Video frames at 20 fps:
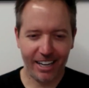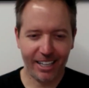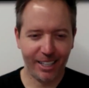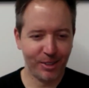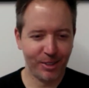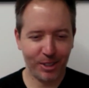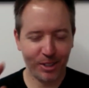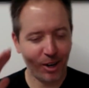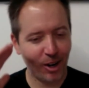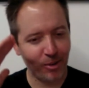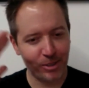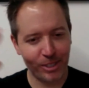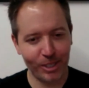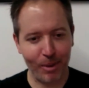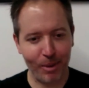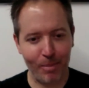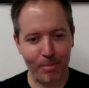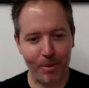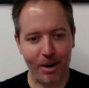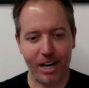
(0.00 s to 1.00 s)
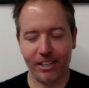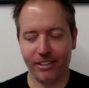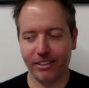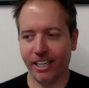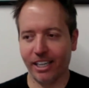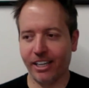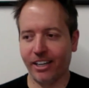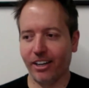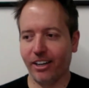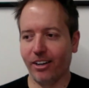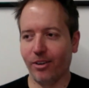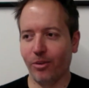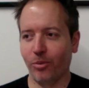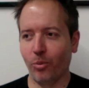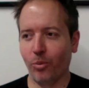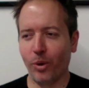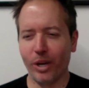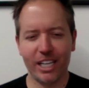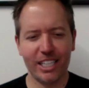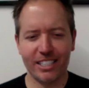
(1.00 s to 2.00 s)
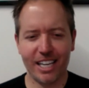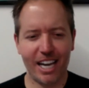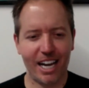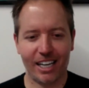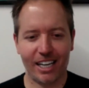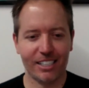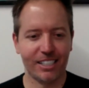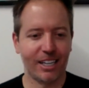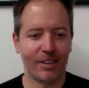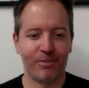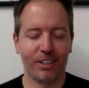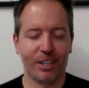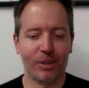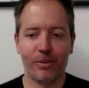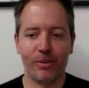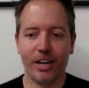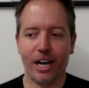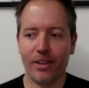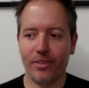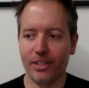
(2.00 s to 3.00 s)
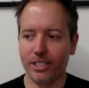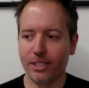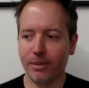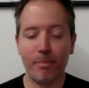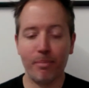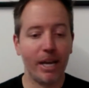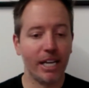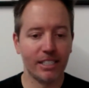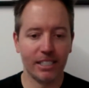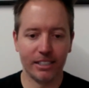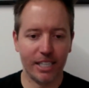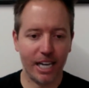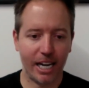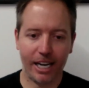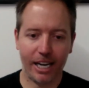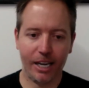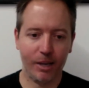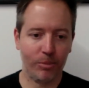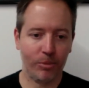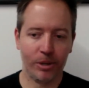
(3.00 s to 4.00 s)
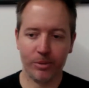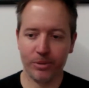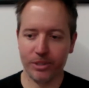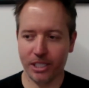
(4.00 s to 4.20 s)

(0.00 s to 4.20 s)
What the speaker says: it's always in my mind, like, when is that? Because I feel like we've had this amazing decade where it's